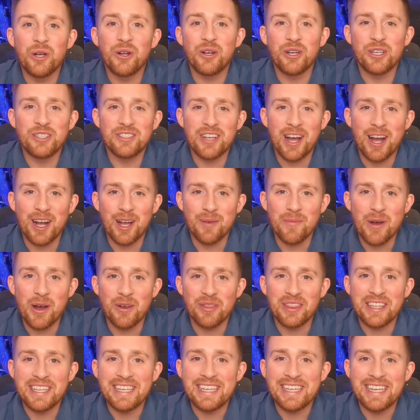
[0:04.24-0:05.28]
we are going to talk
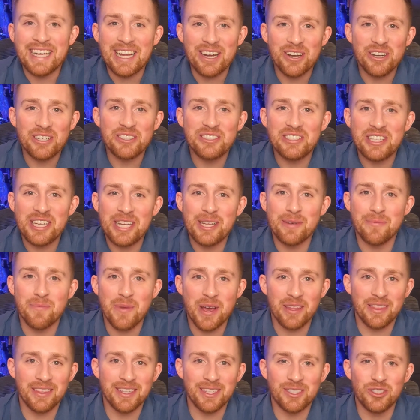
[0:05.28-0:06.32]
about the guaranteed
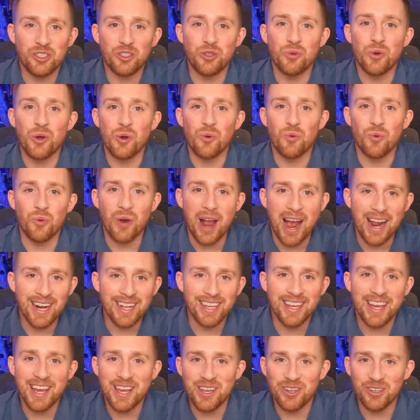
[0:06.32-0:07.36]
method to
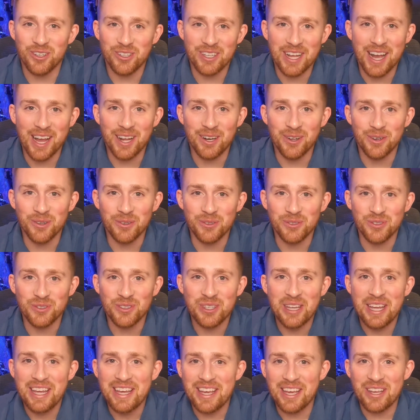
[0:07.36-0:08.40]
eradicate your
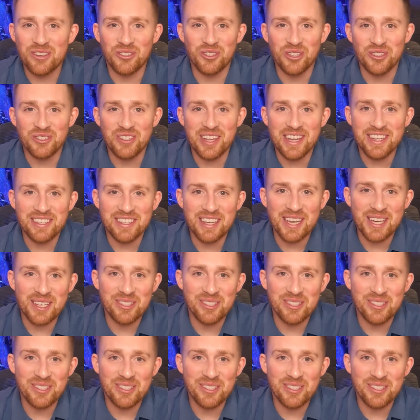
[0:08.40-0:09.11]
dinos in just 8